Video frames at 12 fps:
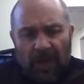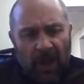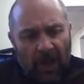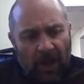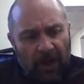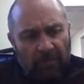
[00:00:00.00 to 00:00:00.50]

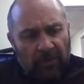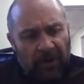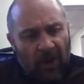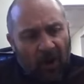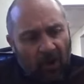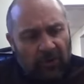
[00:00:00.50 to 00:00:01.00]
but
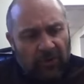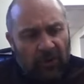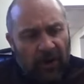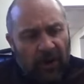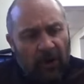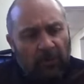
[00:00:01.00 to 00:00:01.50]
it
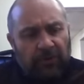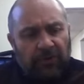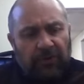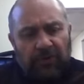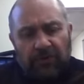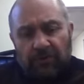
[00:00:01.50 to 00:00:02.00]
also helps
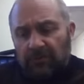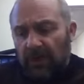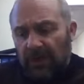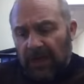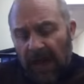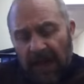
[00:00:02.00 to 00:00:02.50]
us
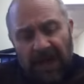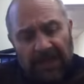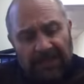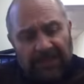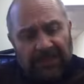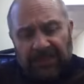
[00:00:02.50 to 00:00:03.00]
gain
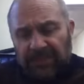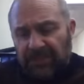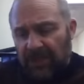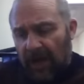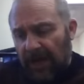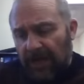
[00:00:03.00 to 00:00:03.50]
access to
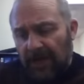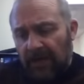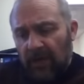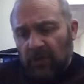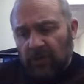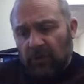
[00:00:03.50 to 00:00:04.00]
site,
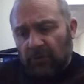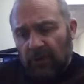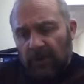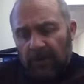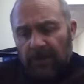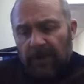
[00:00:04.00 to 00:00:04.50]
so
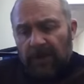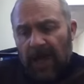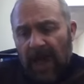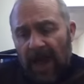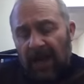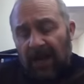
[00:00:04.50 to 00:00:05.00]
that
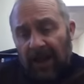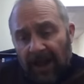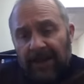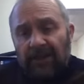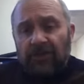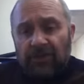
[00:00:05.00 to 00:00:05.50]
our
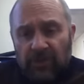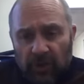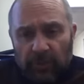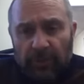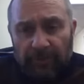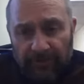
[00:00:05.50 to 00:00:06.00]
client
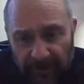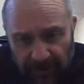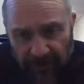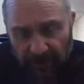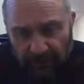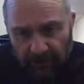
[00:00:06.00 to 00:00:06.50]

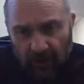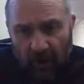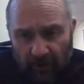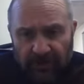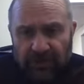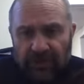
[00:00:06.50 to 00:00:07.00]
supervision
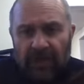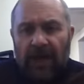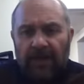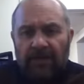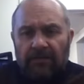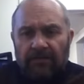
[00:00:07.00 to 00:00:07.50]
on
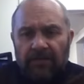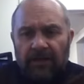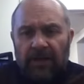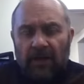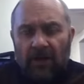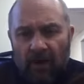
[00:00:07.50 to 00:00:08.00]
site
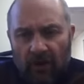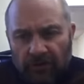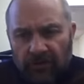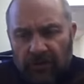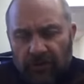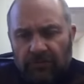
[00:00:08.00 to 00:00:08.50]
can
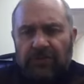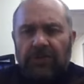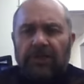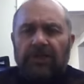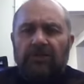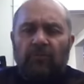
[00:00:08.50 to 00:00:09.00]
also
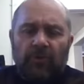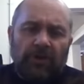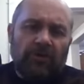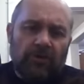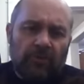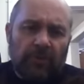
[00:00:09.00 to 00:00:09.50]
see that we
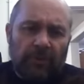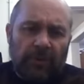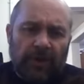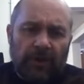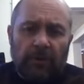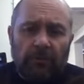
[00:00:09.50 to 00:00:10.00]
know what we
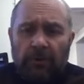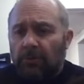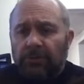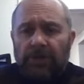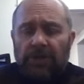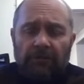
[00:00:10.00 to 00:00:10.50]
can do
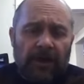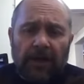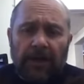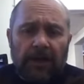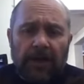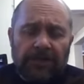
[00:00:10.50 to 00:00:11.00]
using a
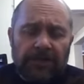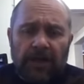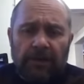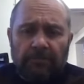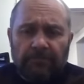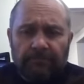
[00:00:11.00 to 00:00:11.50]
recognised scheme.